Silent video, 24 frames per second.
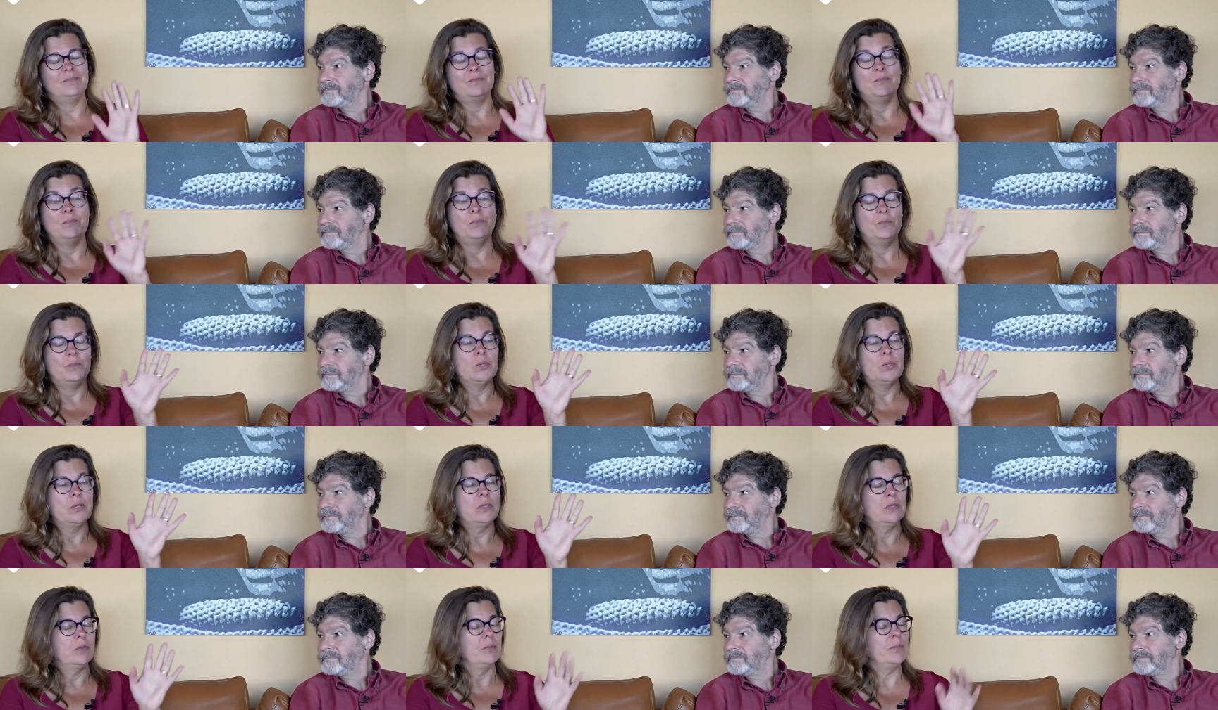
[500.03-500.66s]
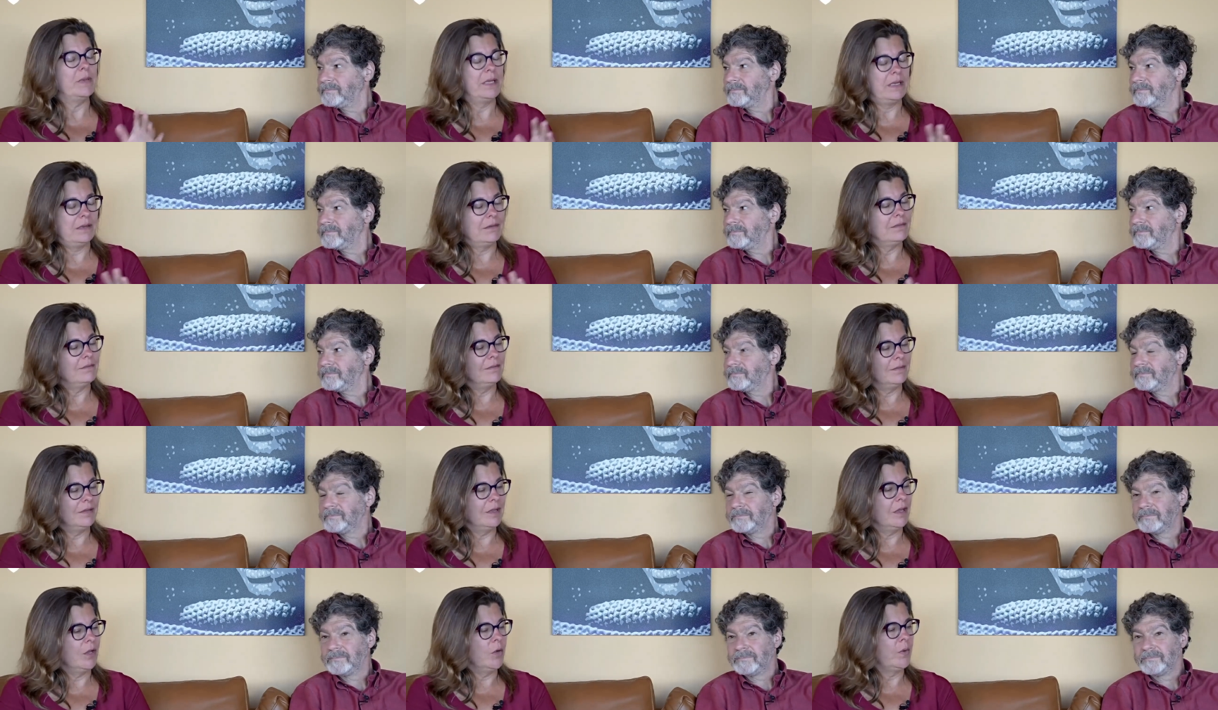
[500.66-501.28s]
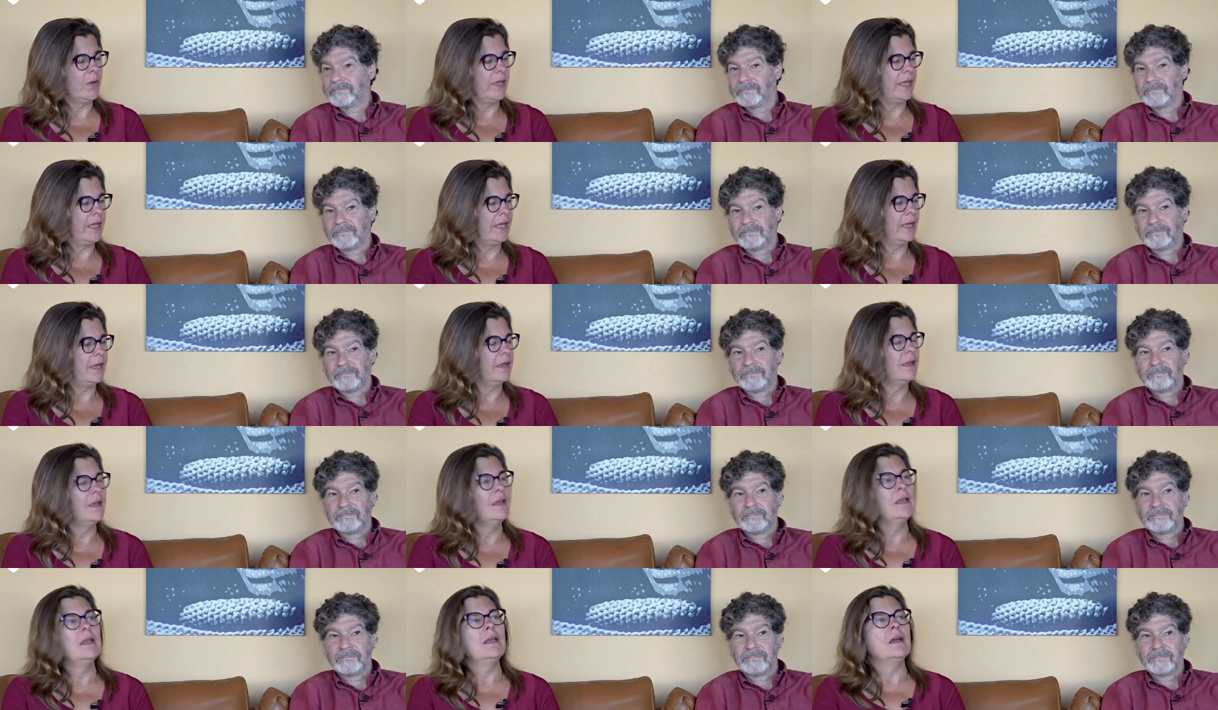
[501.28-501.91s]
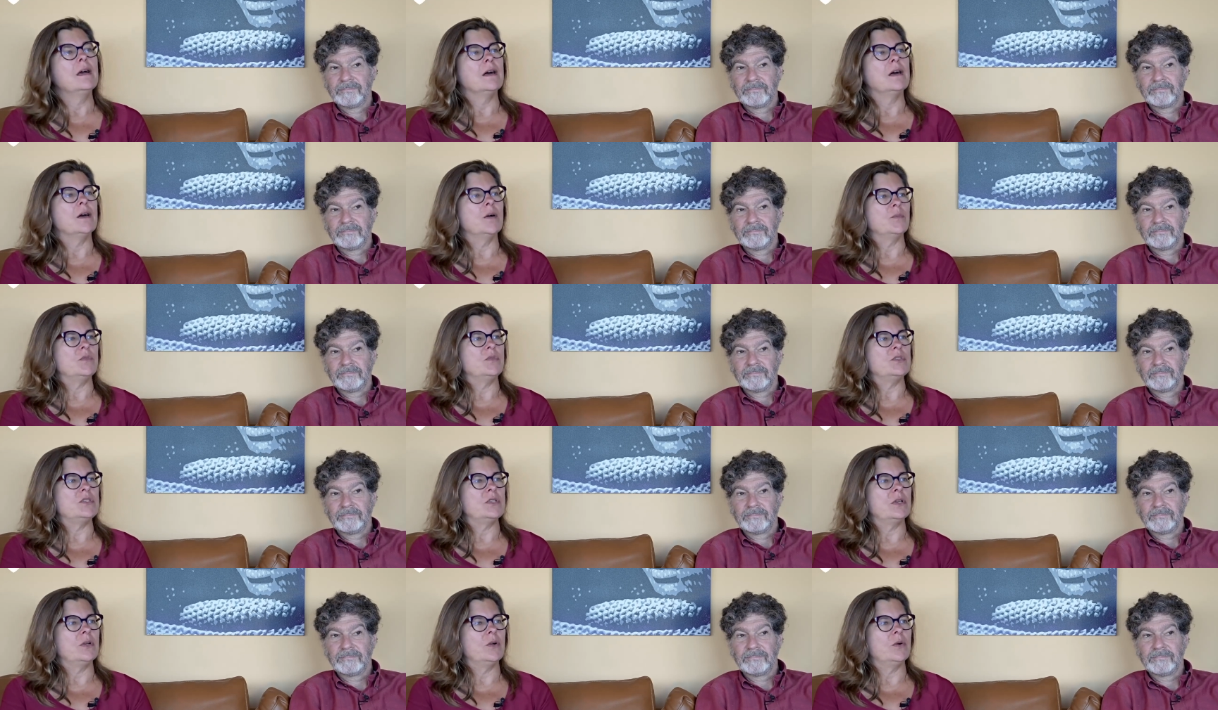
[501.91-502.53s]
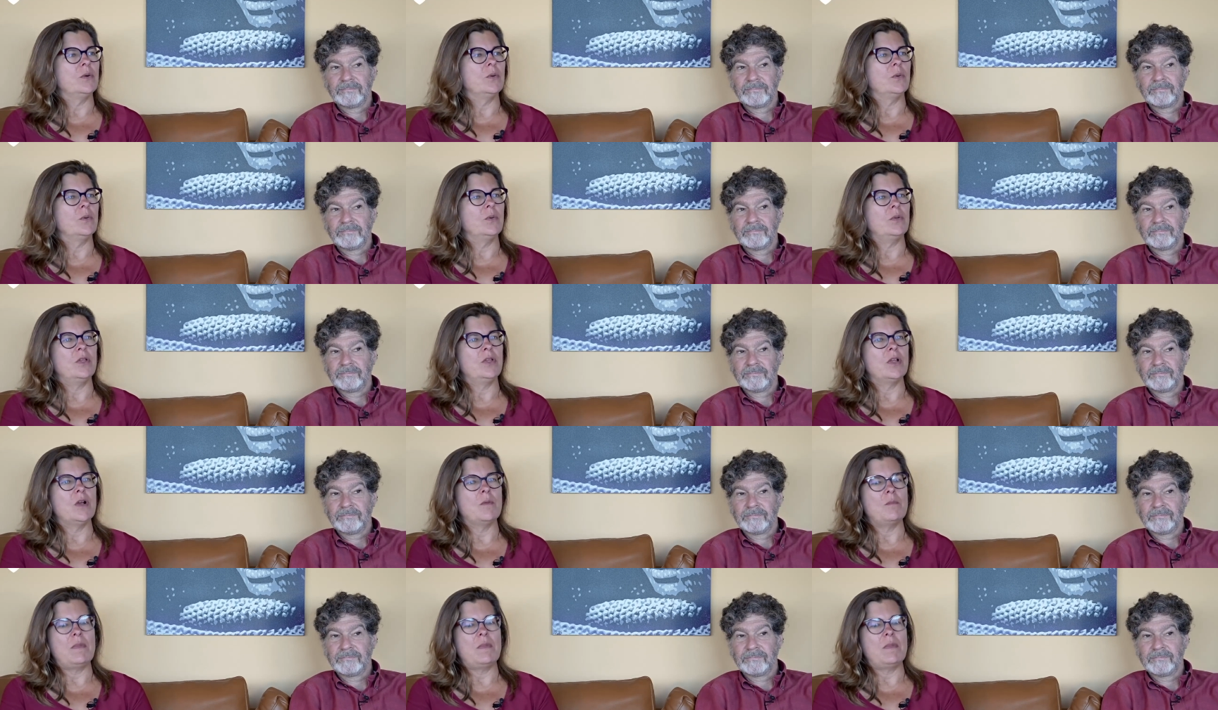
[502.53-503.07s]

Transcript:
Speaker 1: Bull, but okay. Um, so you know,